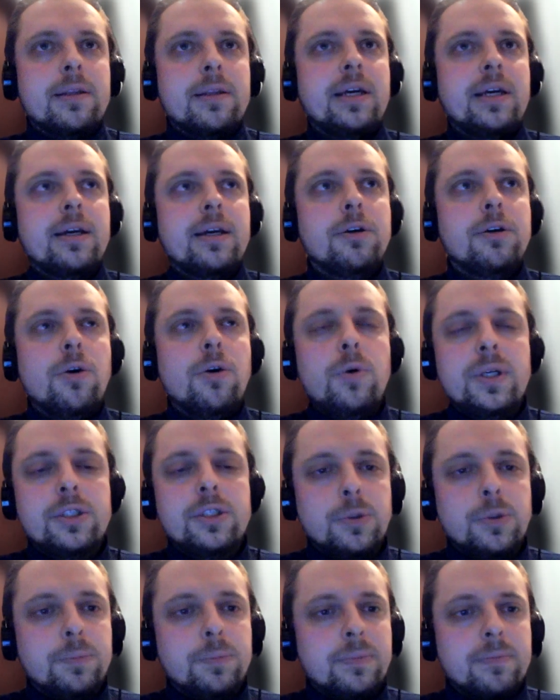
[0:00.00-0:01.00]
they're going
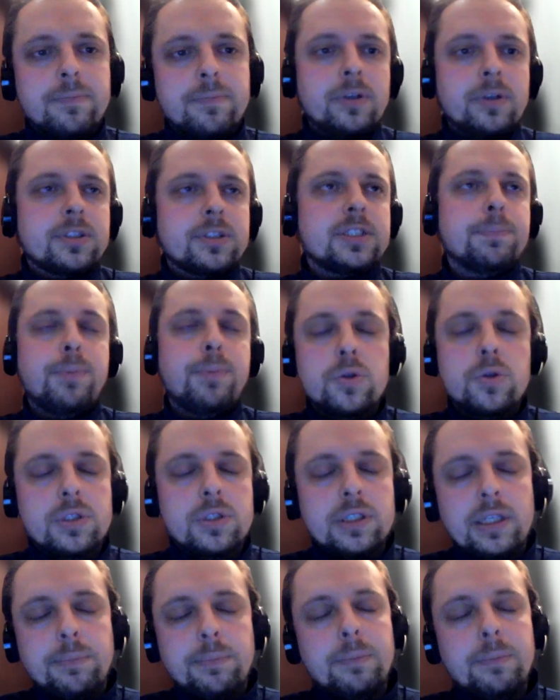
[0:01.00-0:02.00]
to
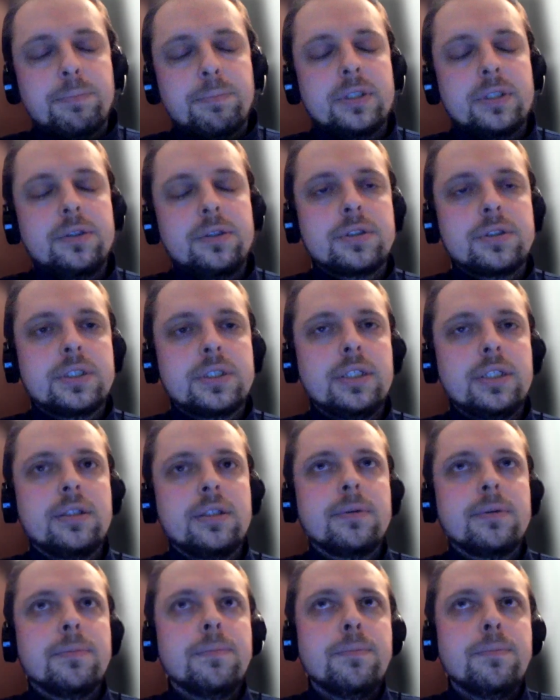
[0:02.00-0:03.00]
supposedly be
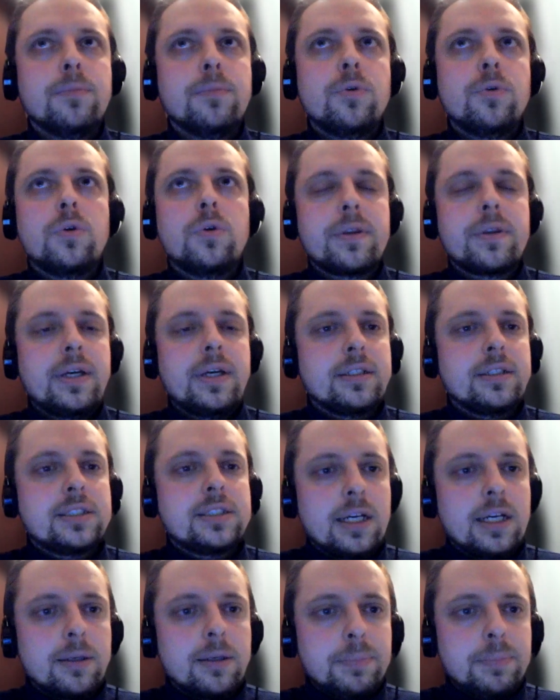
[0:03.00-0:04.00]
producing more than
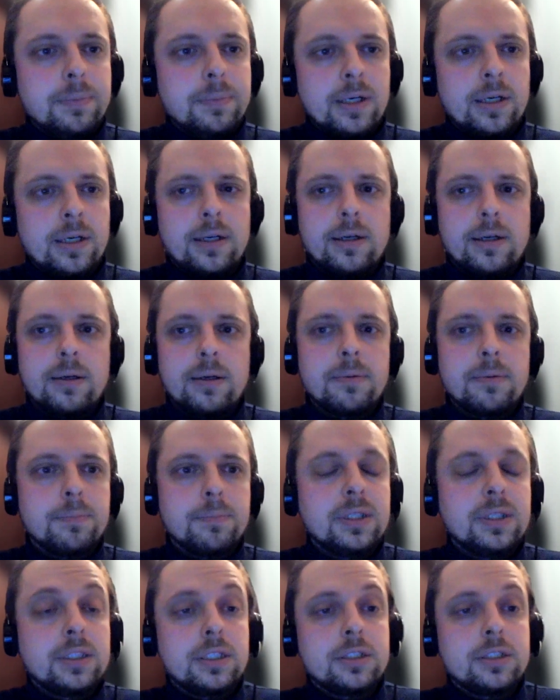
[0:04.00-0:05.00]
10 uh,
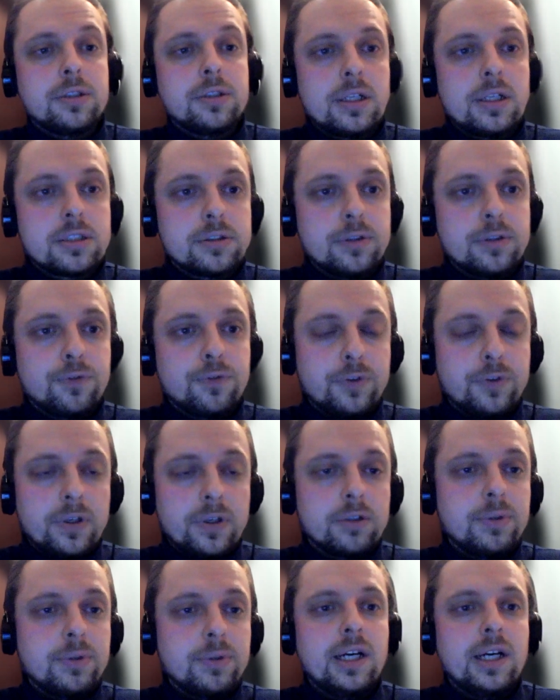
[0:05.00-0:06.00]
million tons of
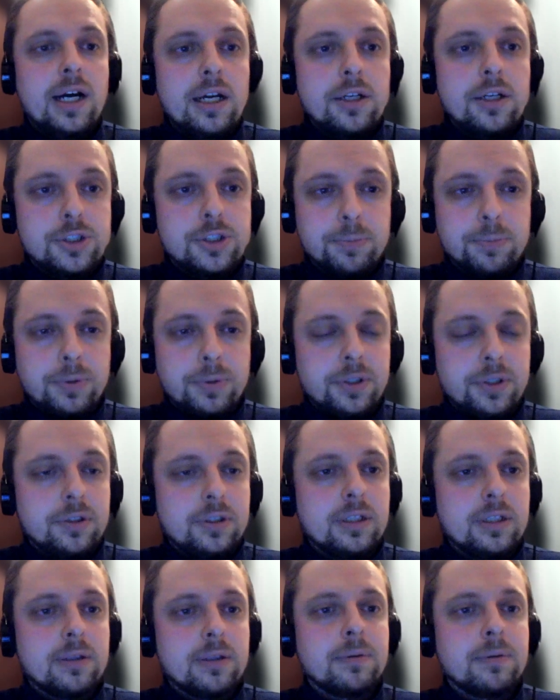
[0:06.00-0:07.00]
uh, green hydrogen per
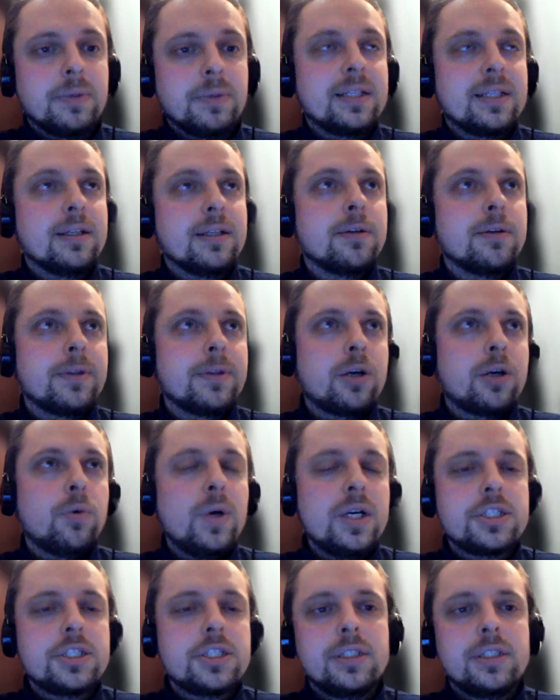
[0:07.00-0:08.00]
year. But the
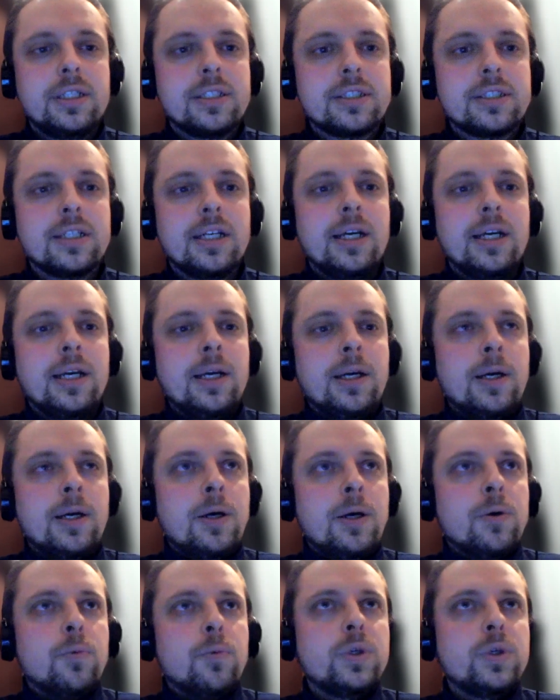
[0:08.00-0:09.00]
question is,
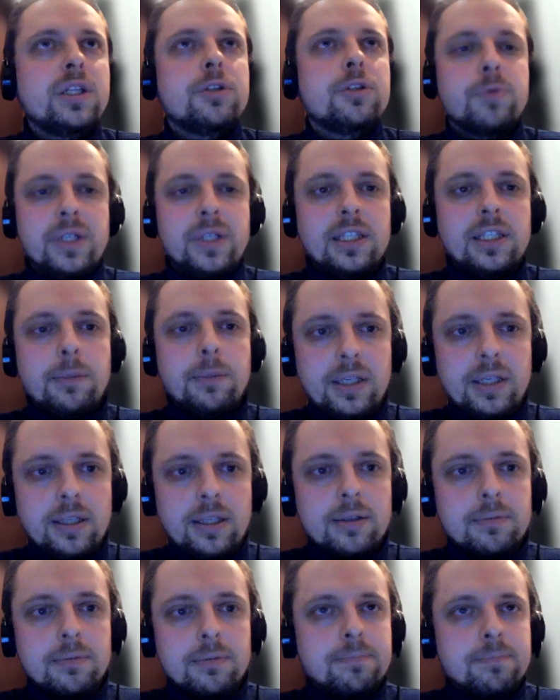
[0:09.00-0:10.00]
would it really
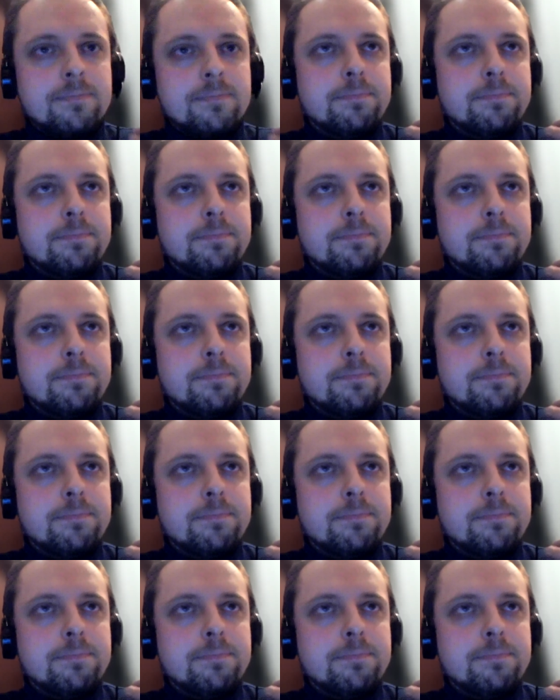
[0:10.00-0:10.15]
be,